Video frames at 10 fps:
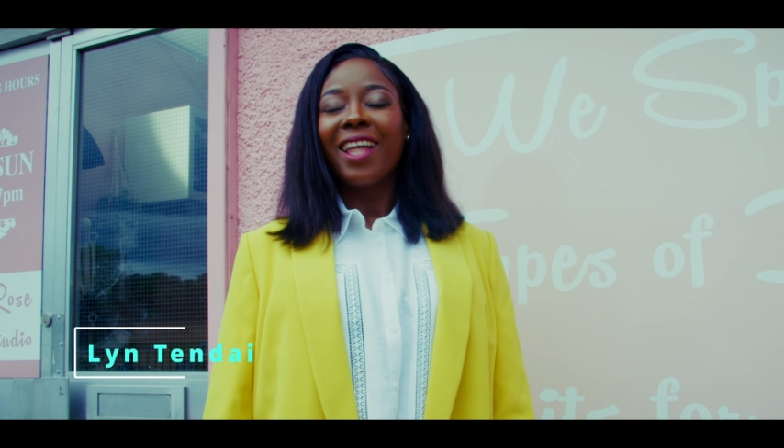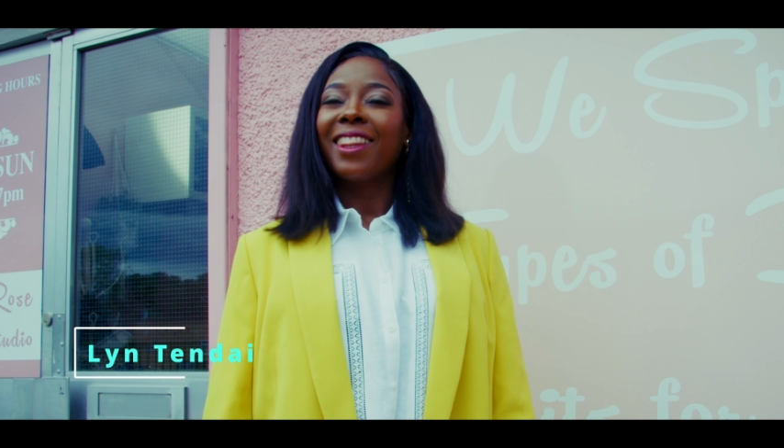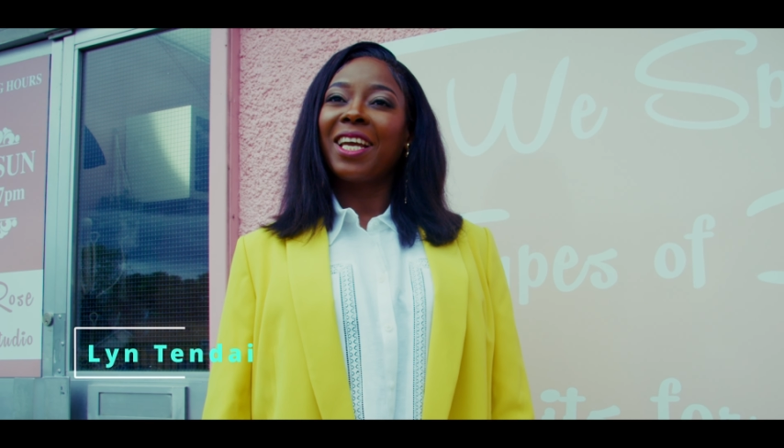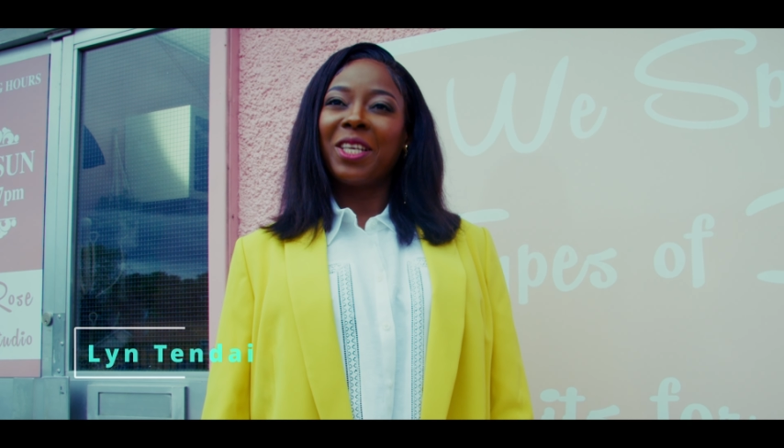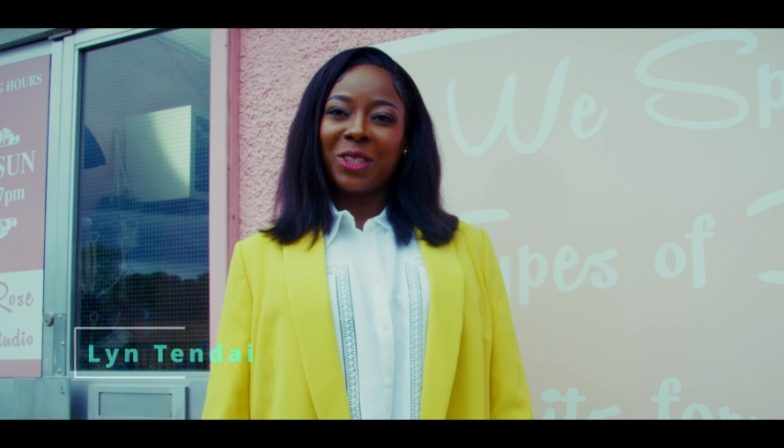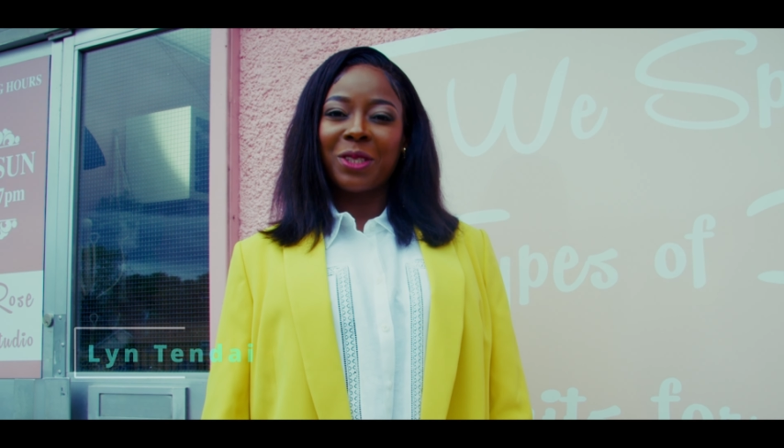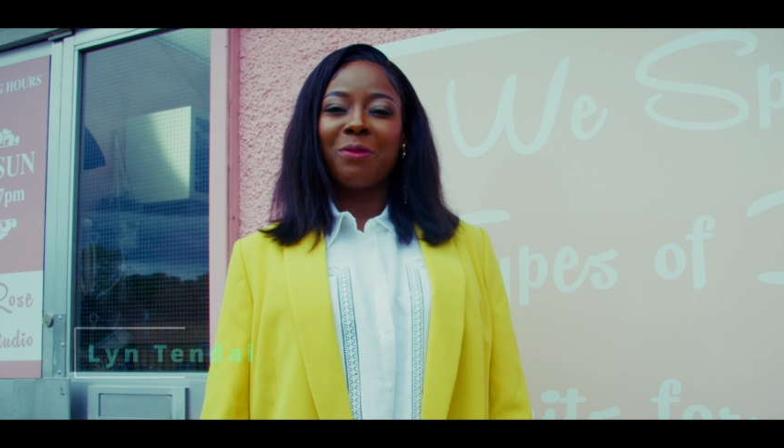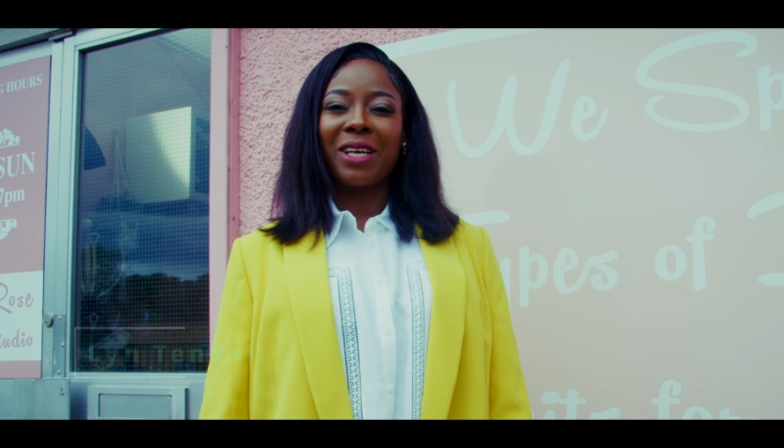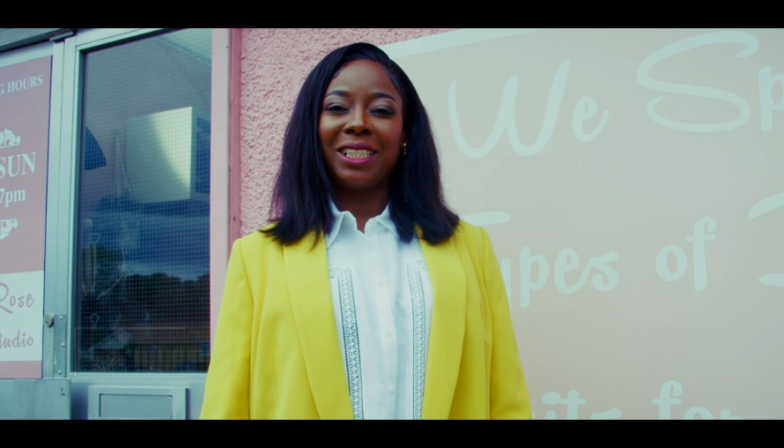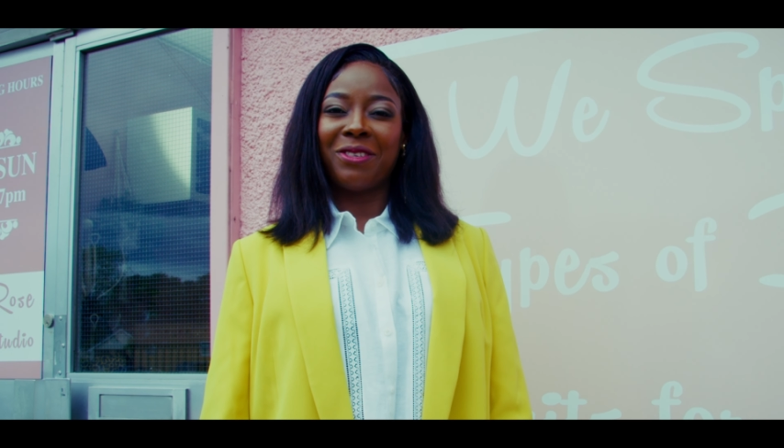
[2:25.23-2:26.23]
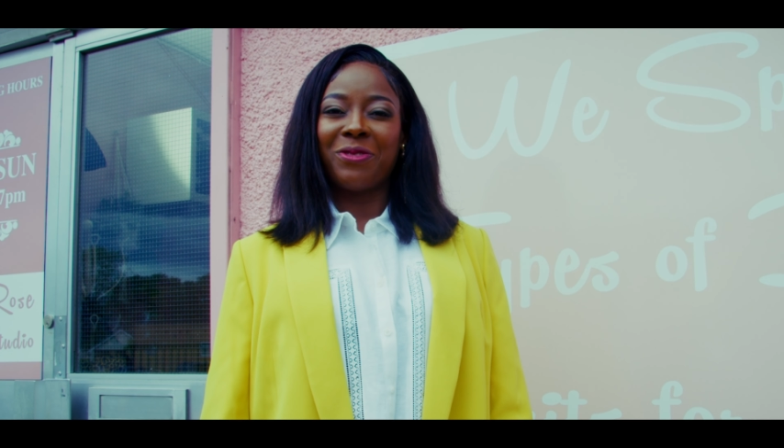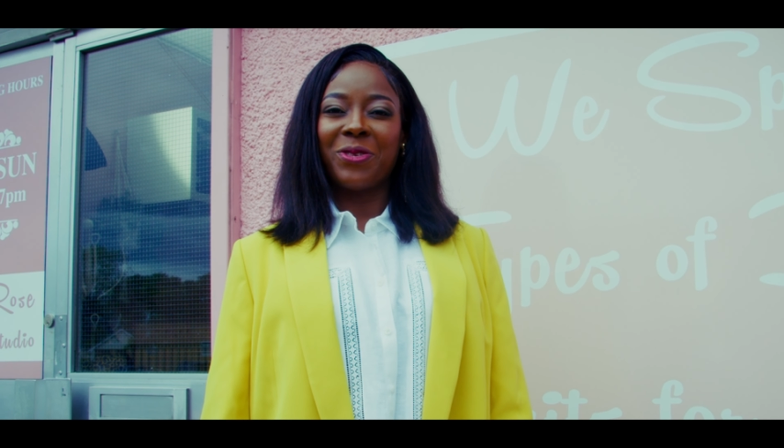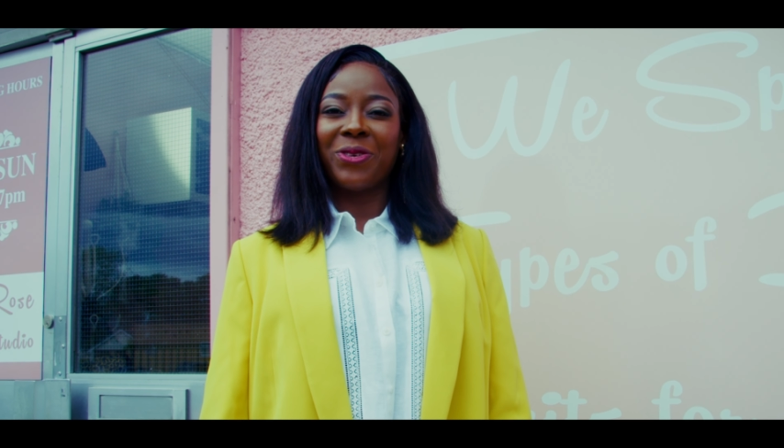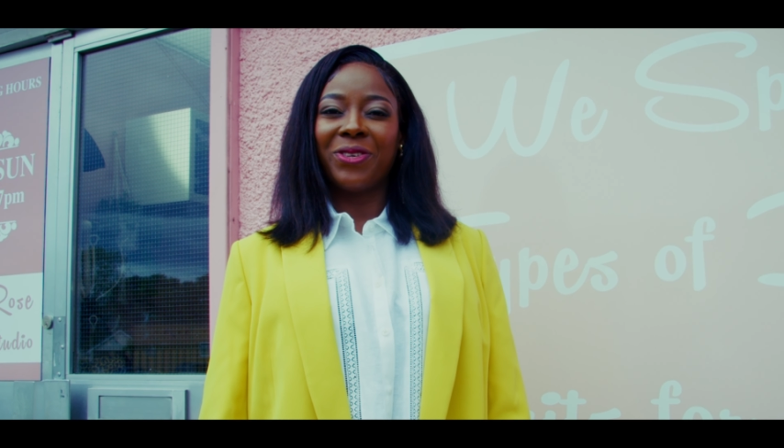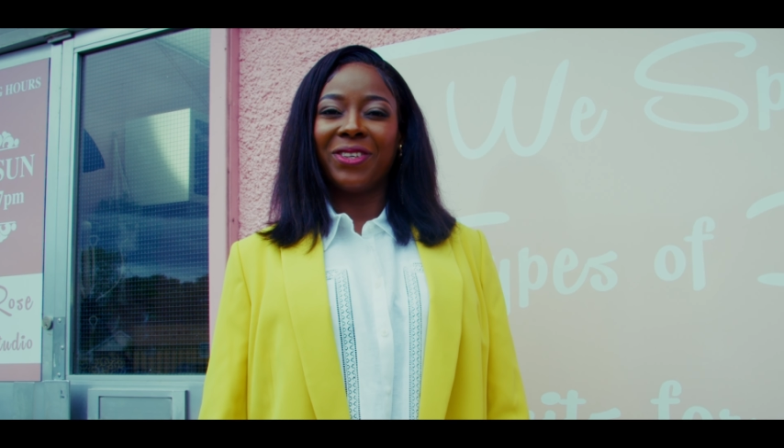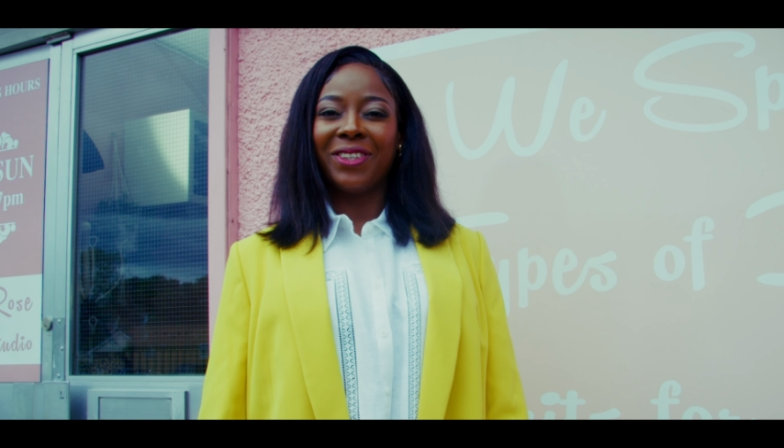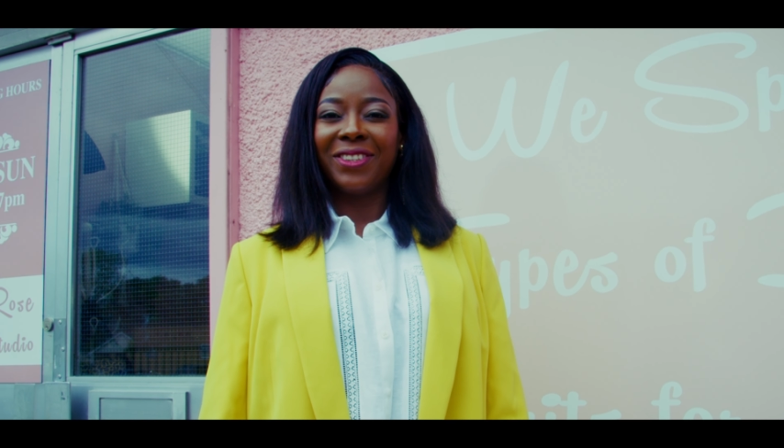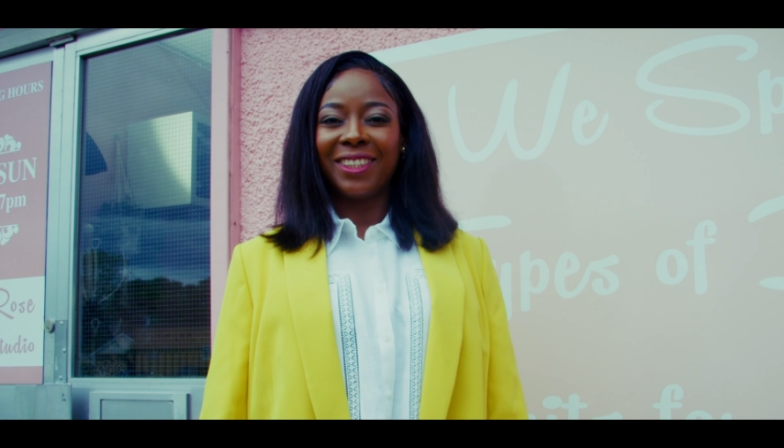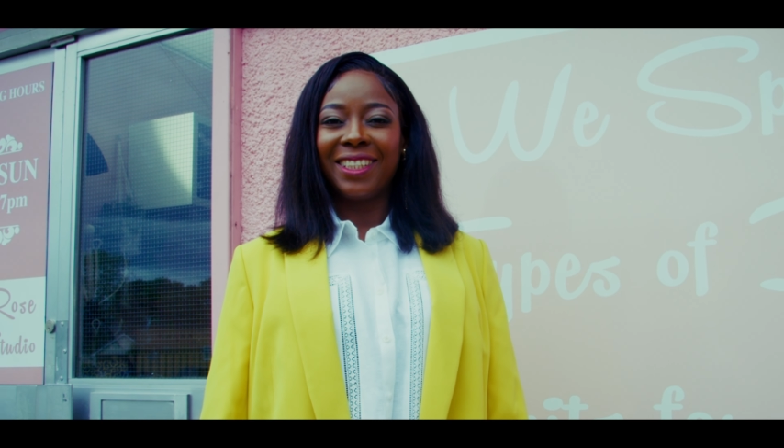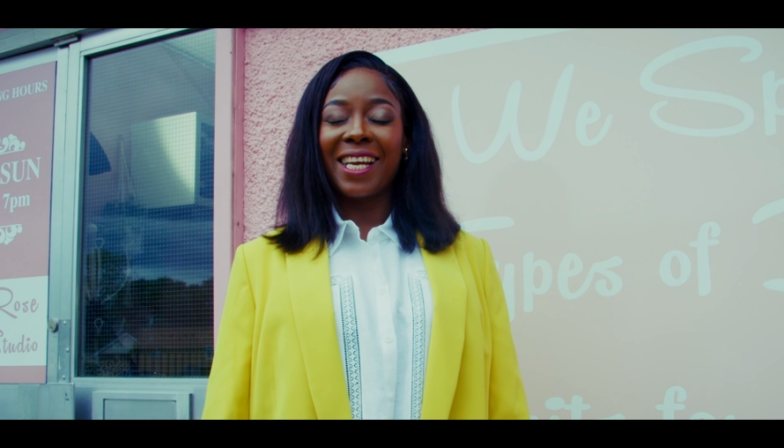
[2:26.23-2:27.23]
thank you so much for
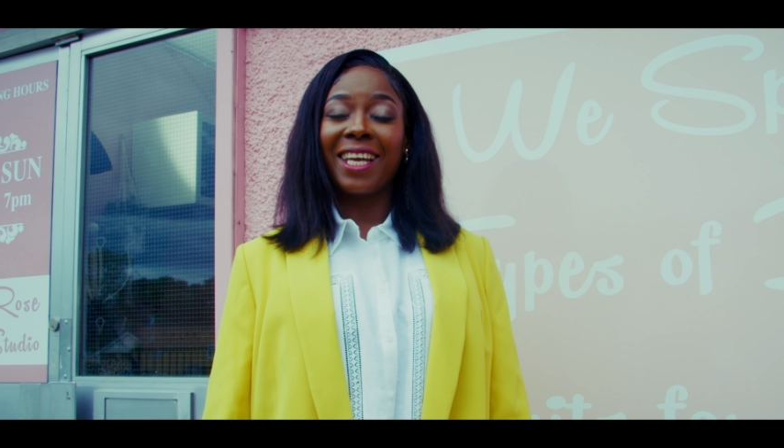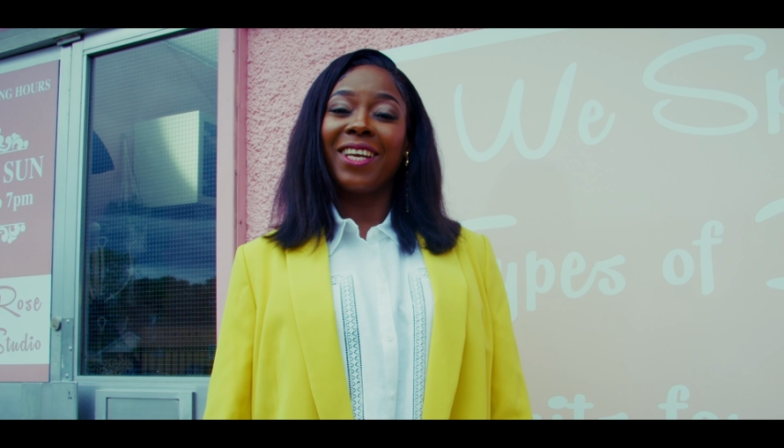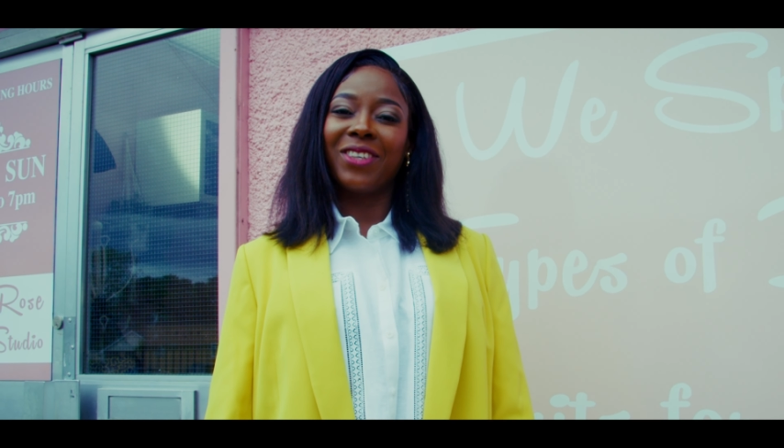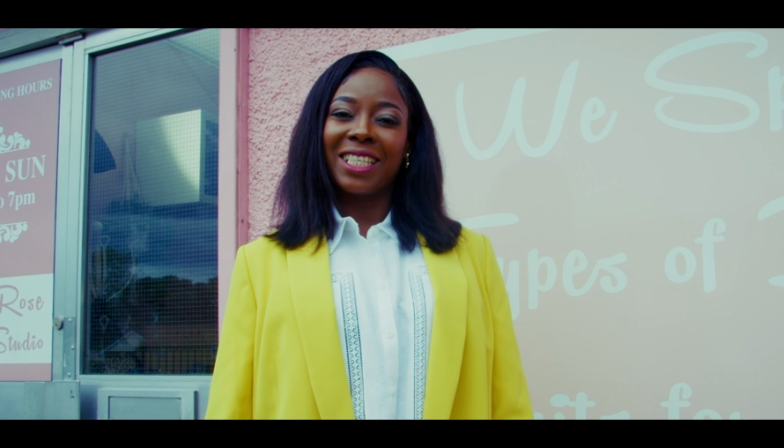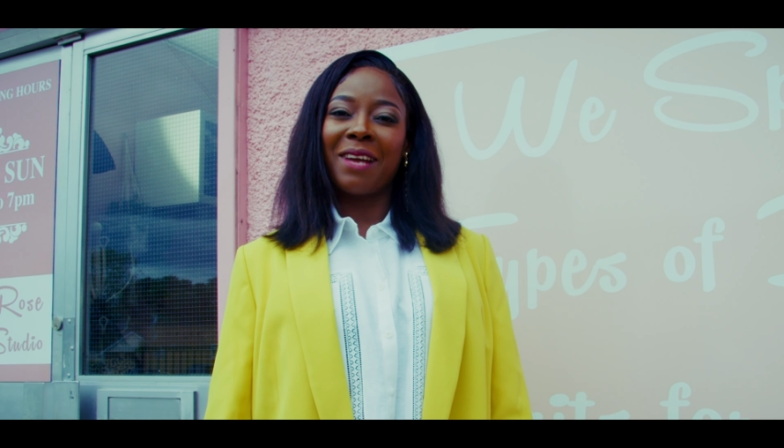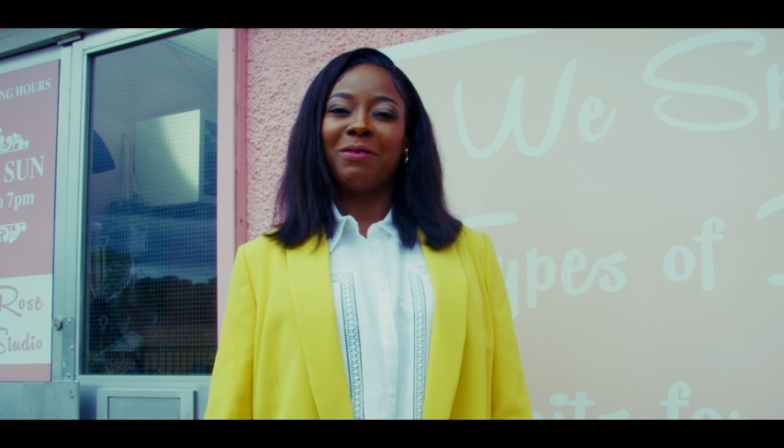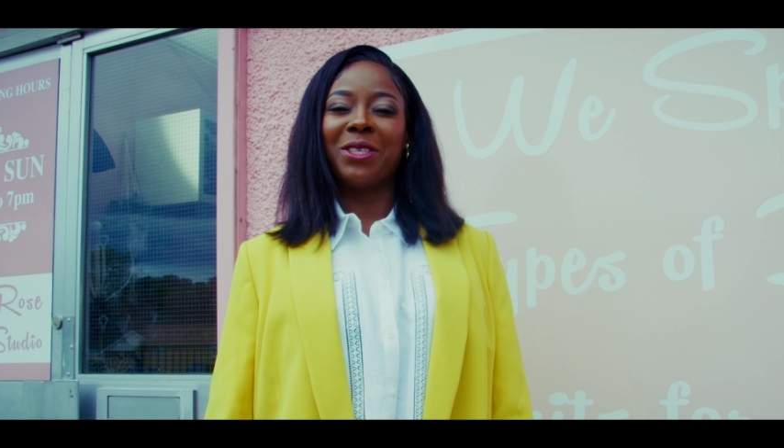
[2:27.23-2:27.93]
taking your time